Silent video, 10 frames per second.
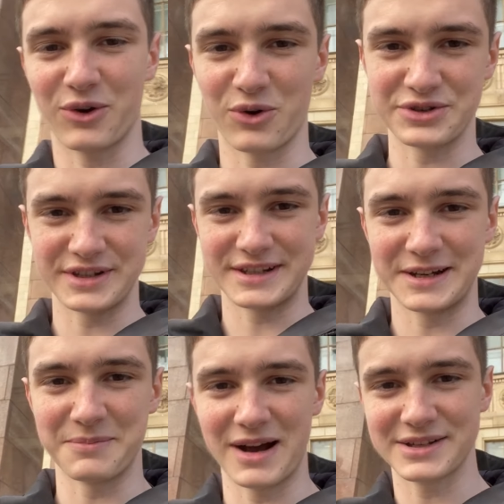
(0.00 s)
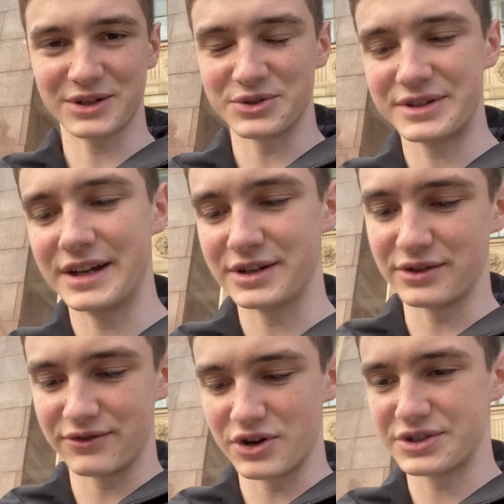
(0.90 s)
courses at Moscow State
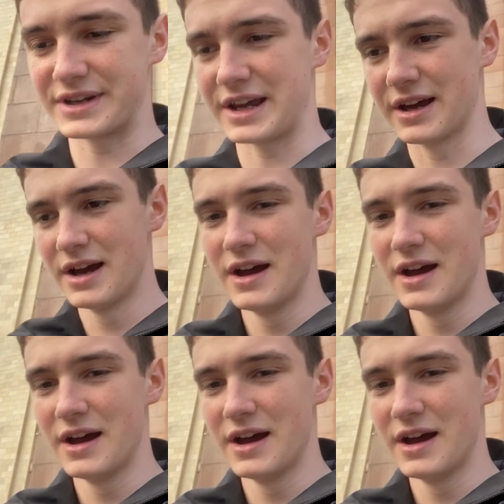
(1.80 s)
University.